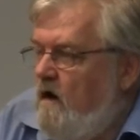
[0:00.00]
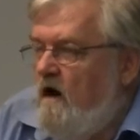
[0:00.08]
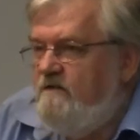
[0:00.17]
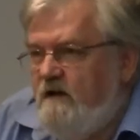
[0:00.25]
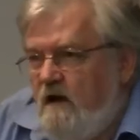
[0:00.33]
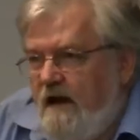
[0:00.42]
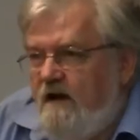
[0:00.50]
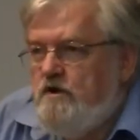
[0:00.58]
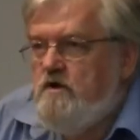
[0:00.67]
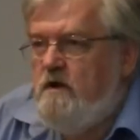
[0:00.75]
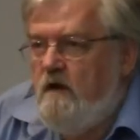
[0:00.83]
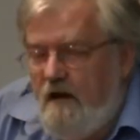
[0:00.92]
of the
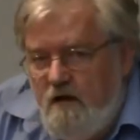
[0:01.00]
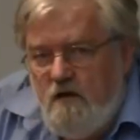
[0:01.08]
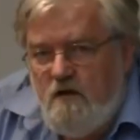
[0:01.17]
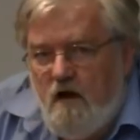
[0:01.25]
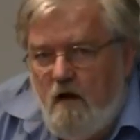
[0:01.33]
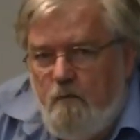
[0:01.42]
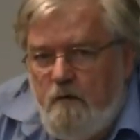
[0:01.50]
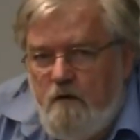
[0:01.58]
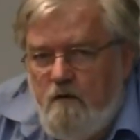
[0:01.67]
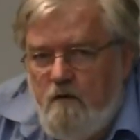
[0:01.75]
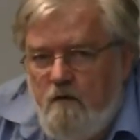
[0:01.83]
national income